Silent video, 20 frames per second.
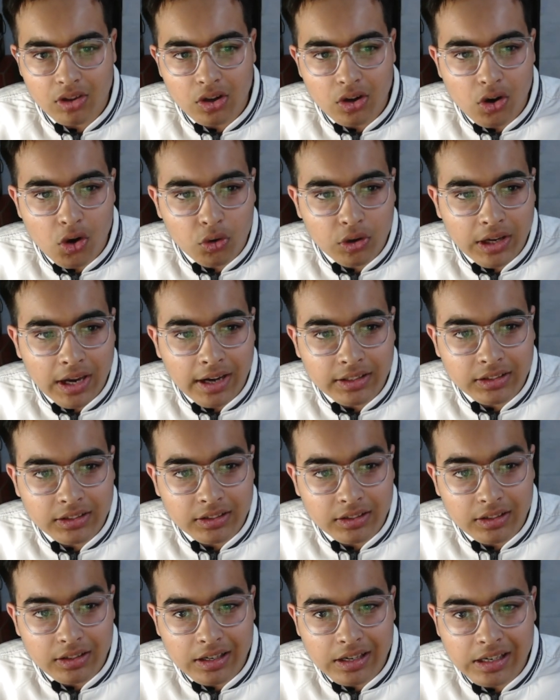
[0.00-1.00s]
look
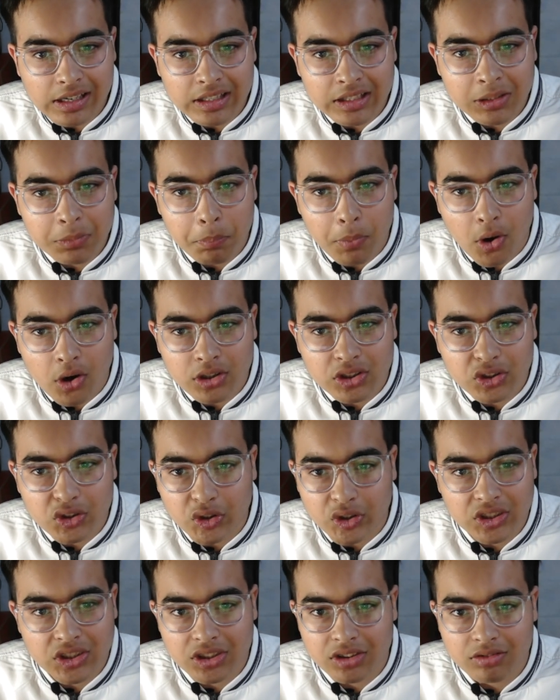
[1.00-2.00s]
at his pawn
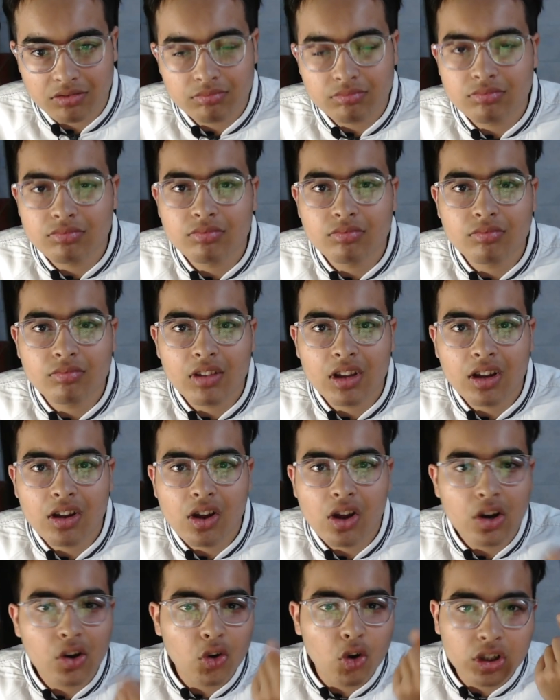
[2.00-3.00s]
structure.
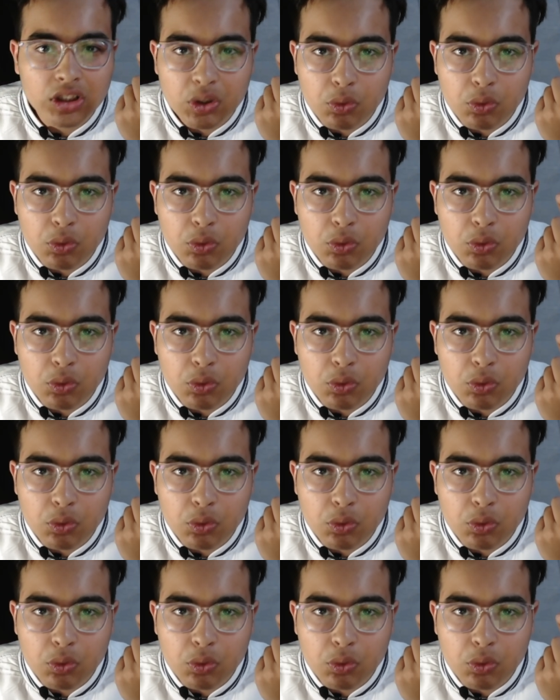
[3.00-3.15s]
Not